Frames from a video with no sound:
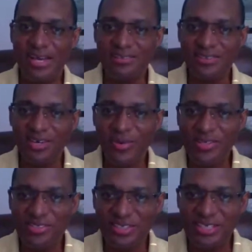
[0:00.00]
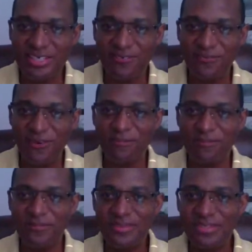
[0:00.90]
I see a question here
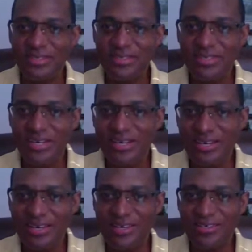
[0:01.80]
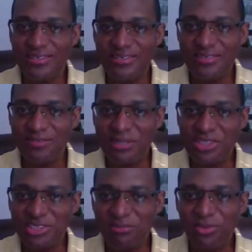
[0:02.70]
from
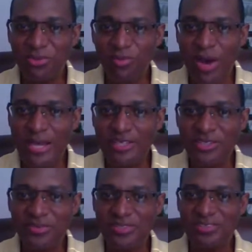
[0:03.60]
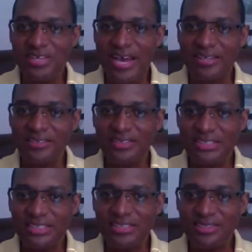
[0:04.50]
Michibu. Why did you decide to
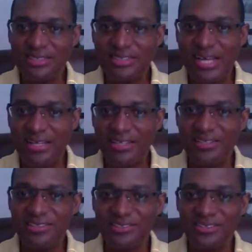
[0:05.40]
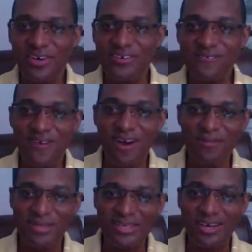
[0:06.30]
take the challenge on
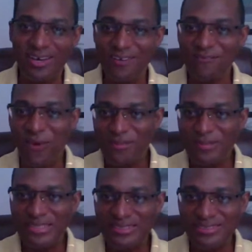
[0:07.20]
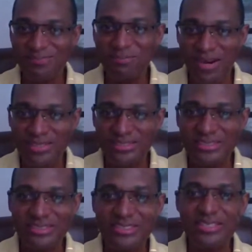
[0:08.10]
forming this
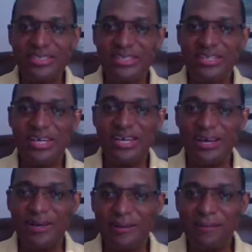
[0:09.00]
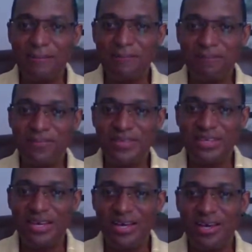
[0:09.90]
party?
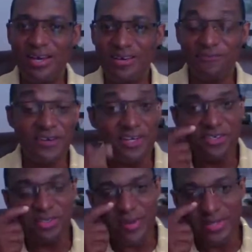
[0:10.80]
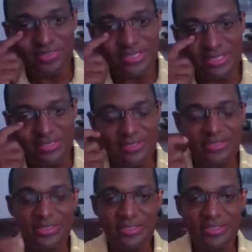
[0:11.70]
Very good question.